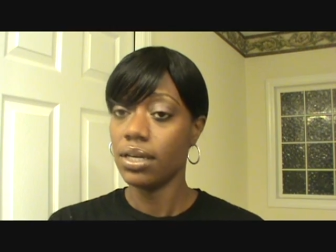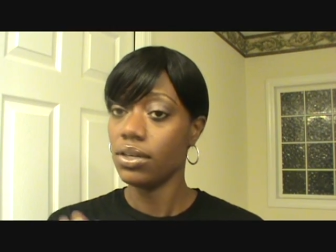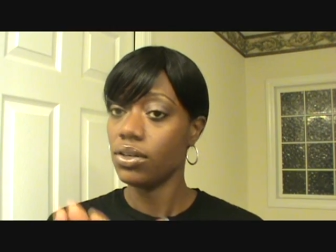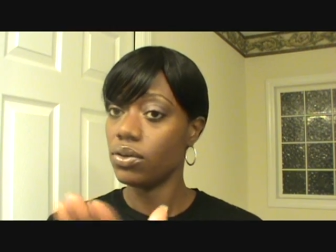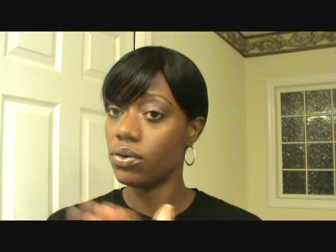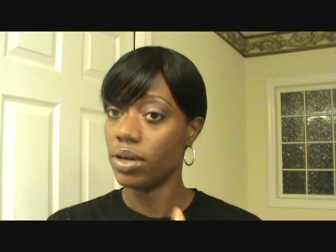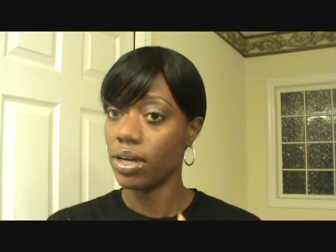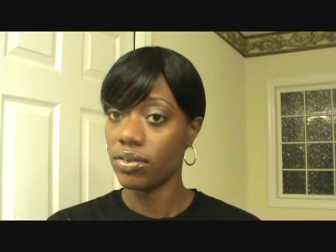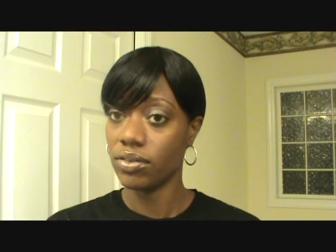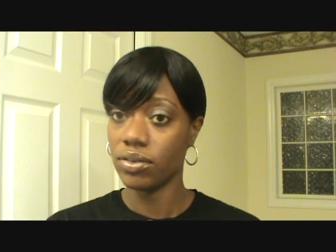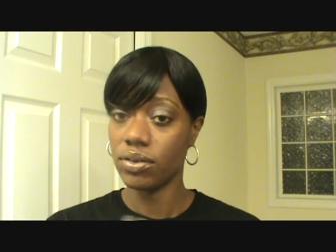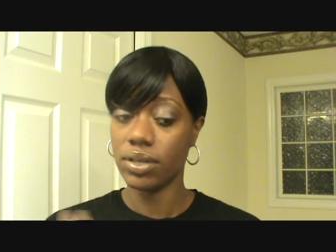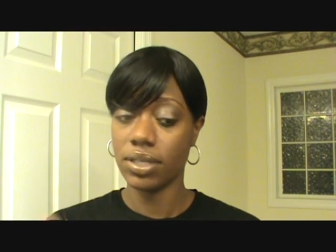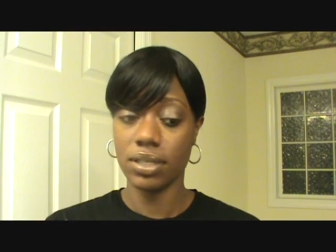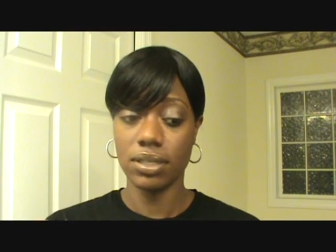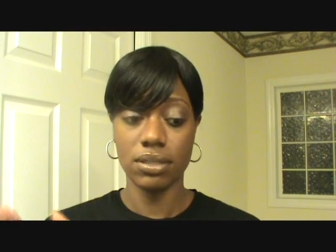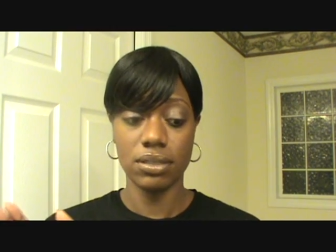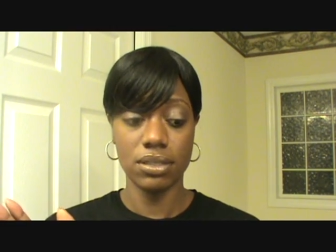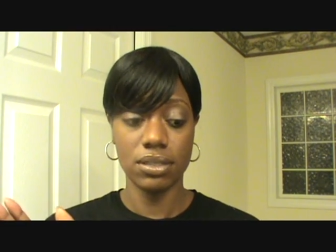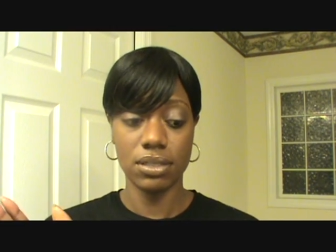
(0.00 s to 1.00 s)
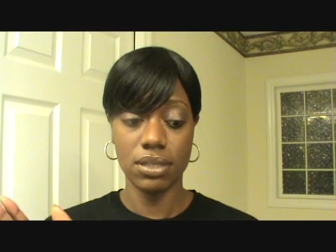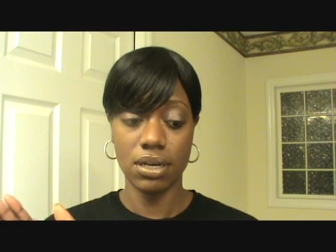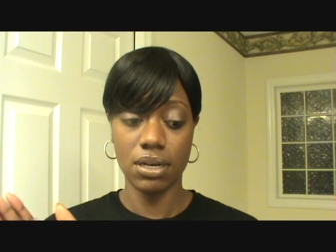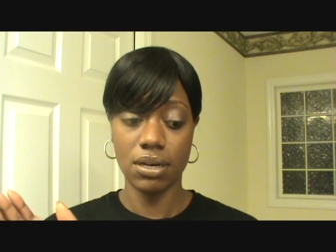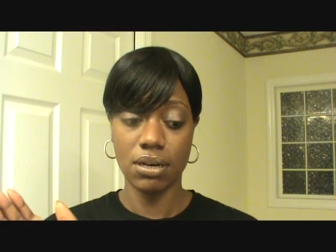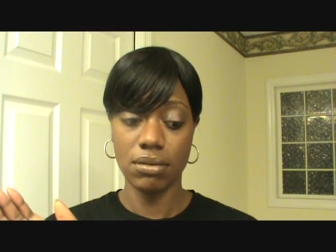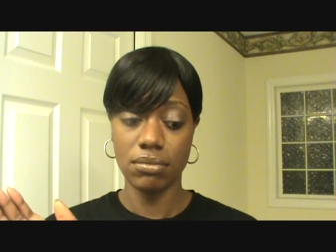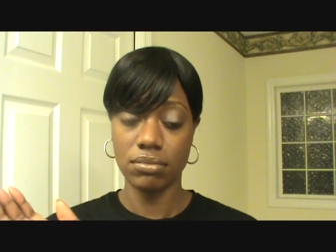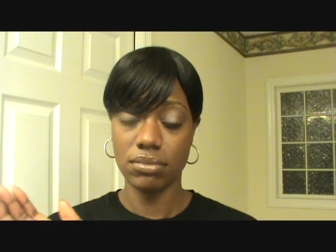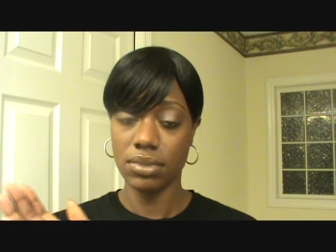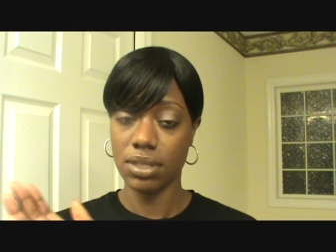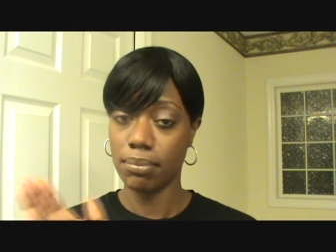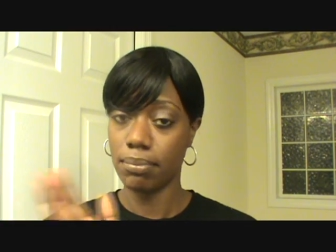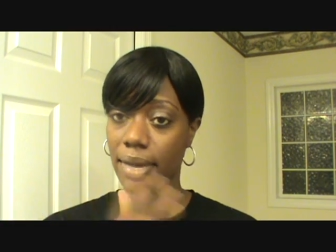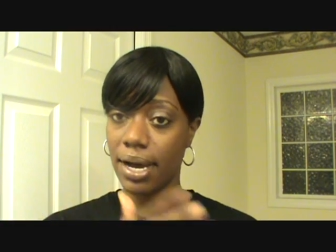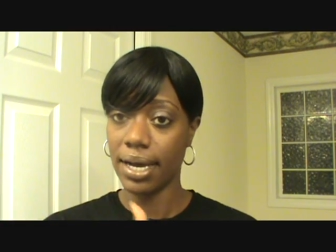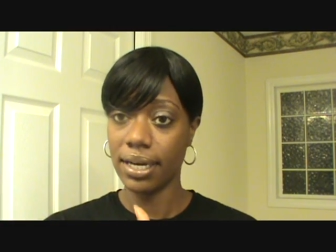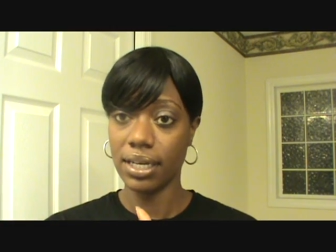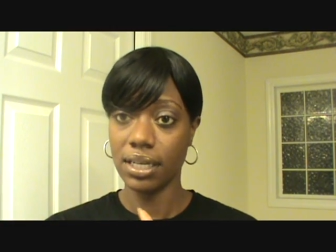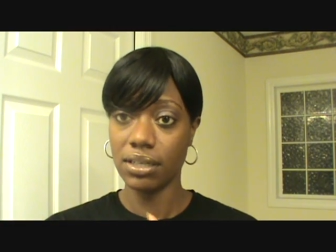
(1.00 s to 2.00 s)
You don't have to. You can the
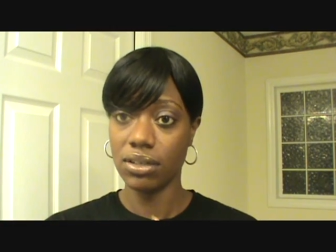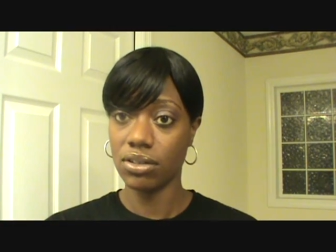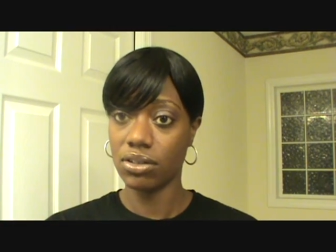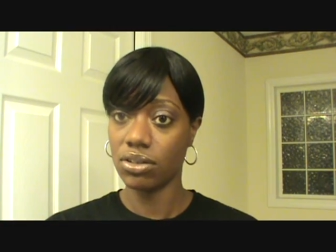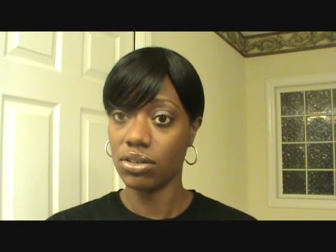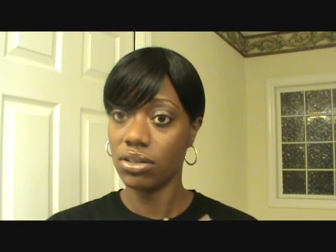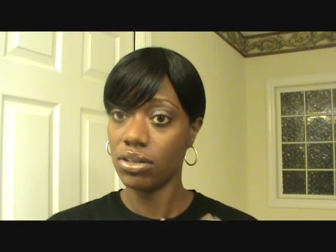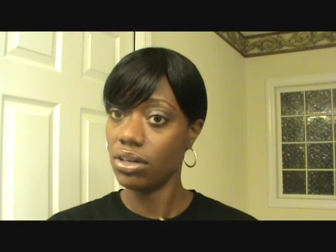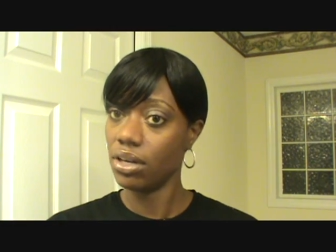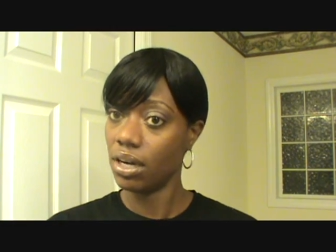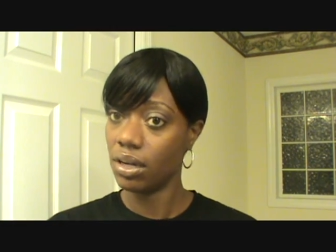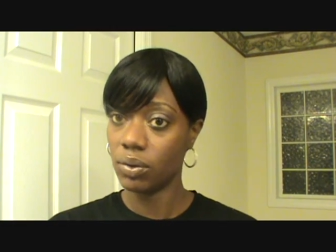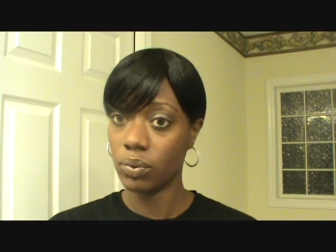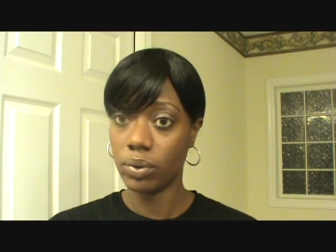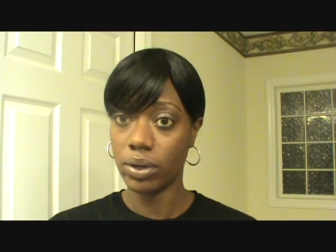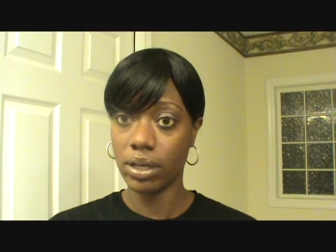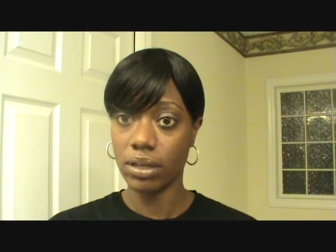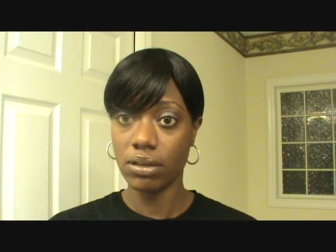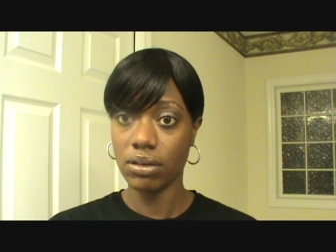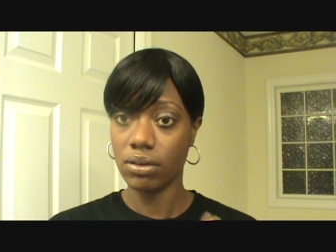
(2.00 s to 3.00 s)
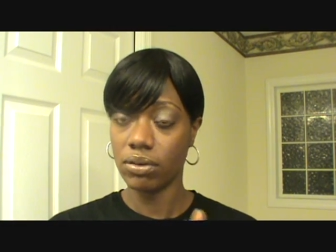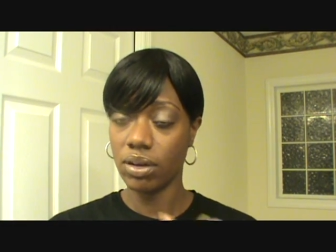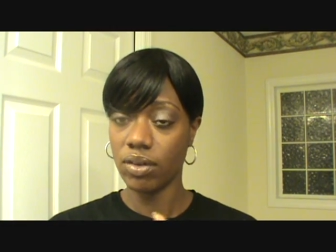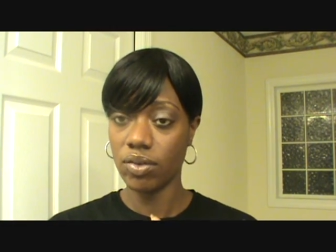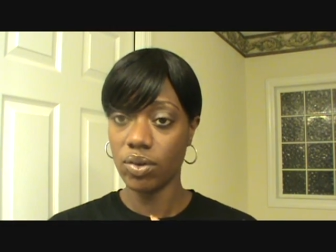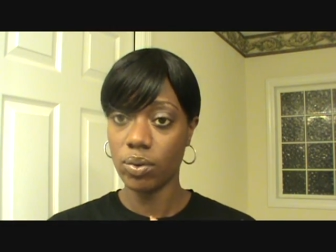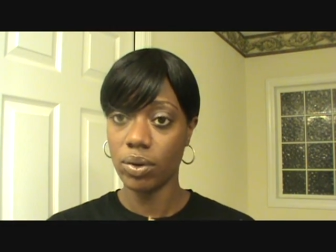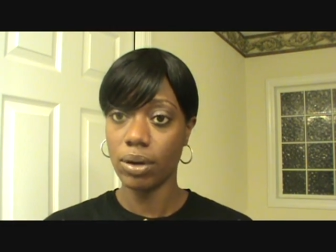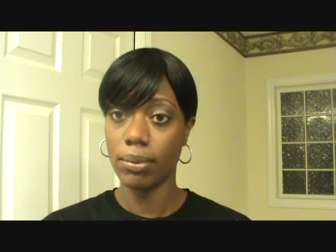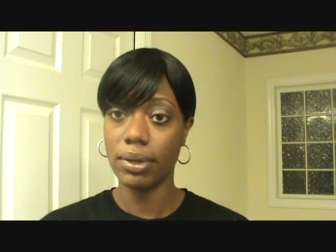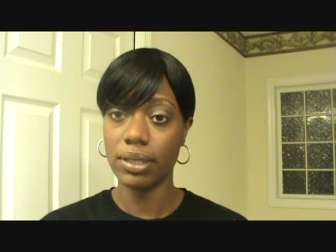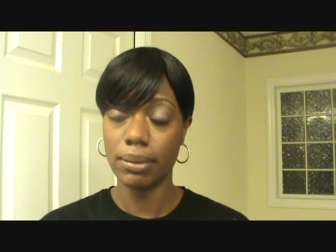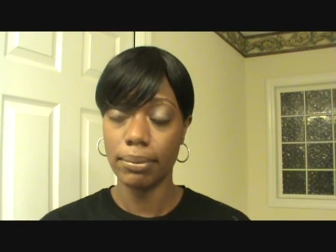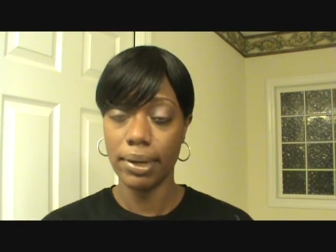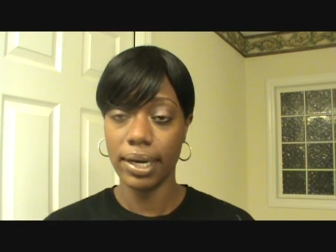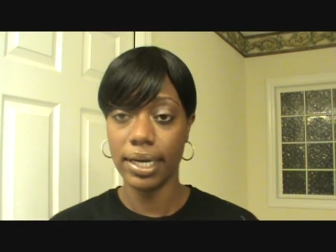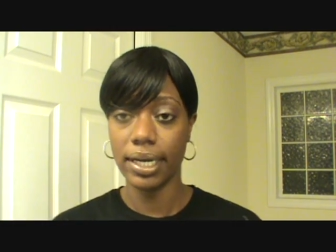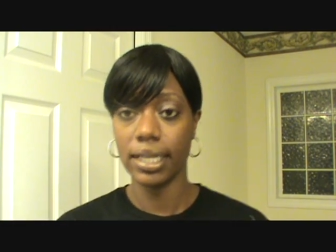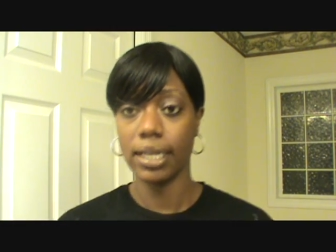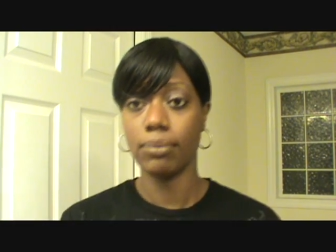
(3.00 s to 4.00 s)
bonnet you're done with. You don't have to worry about the
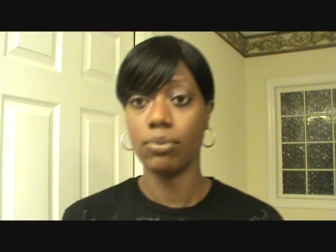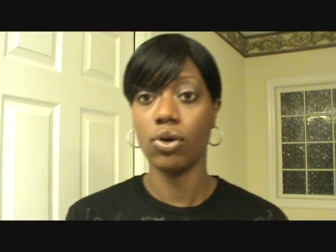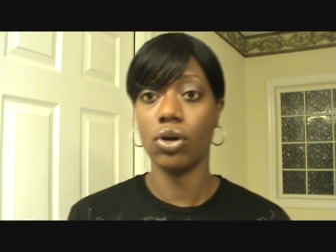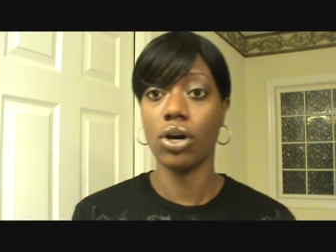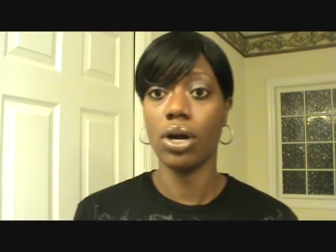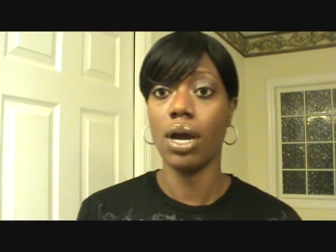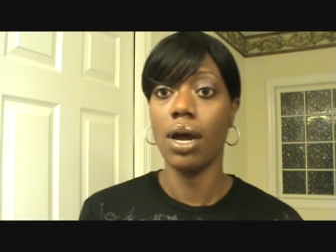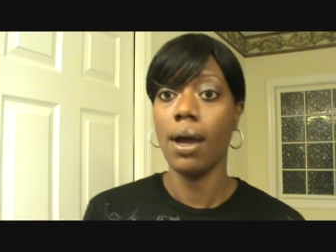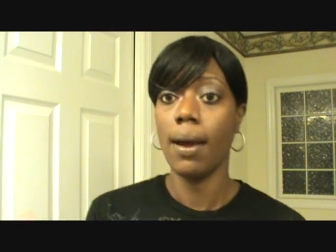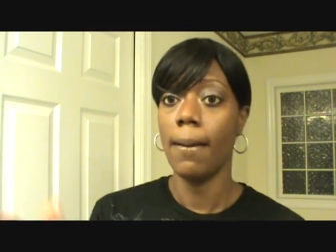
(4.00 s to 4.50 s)
bonnet anymore.